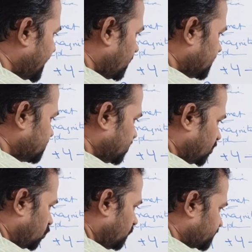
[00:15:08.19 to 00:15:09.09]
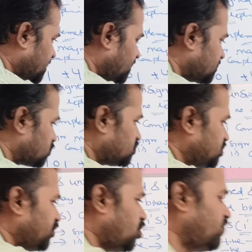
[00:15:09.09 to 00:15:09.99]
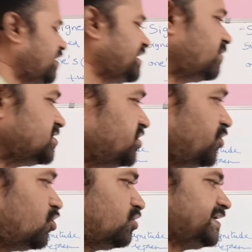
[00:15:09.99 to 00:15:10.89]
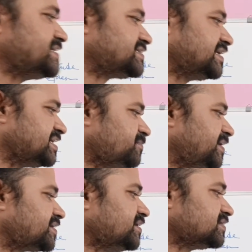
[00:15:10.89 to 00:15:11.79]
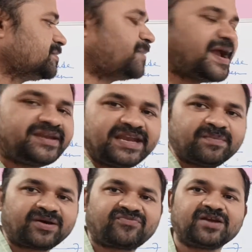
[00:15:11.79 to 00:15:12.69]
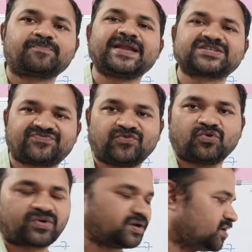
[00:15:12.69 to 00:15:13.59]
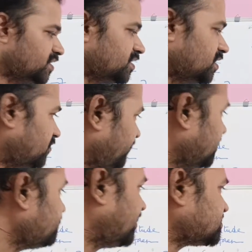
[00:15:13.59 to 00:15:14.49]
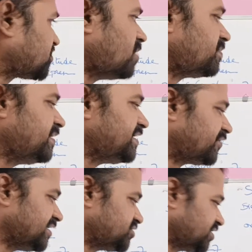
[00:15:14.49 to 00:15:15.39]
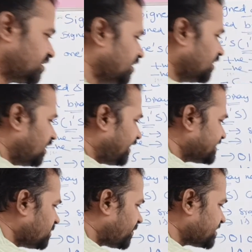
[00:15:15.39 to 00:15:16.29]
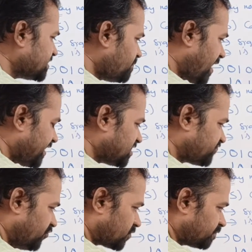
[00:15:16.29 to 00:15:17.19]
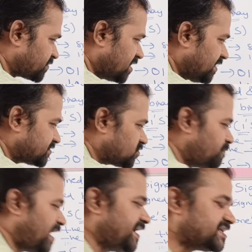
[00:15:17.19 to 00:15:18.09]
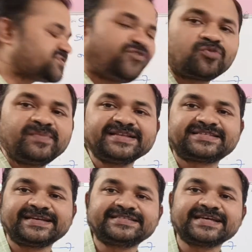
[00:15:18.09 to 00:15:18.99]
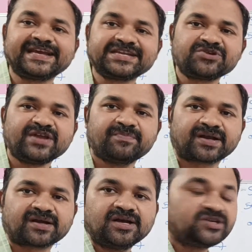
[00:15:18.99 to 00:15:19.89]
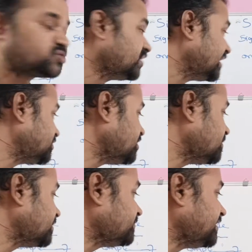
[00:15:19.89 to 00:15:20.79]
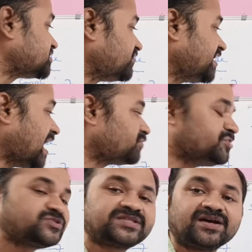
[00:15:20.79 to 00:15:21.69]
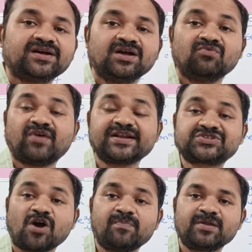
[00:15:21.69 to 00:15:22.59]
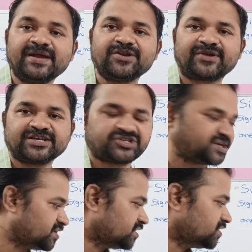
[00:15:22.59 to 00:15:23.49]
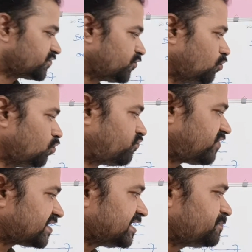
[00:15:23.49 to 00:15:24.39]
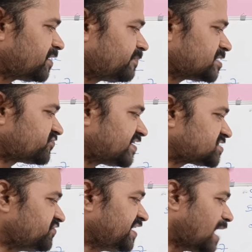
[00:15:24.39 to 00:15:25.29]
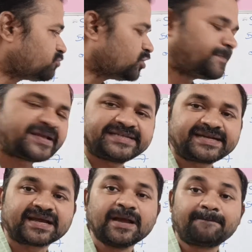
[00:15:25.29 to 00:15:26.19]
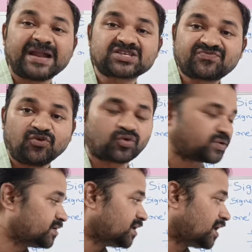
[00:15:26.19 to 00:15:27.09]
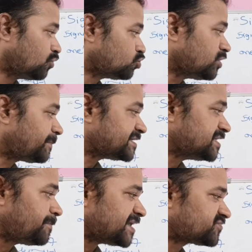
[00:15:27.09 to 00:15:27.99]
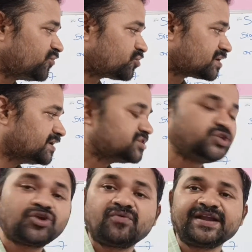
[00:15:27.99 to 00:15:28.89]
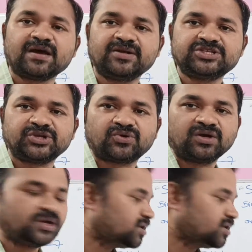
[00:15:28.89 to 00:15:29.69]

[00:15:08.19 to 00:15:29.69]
double 0. So 0 1 double 0 is nothing but the binary number for plus 4 in 1's complement notation. Let us represent minus 4. So minus 4 means it is a negative number. So negative number means we have to use the 1's complement notation. So for that purpose, first we have to represent plus 4. How to represent plus 4? 0 1 double 0.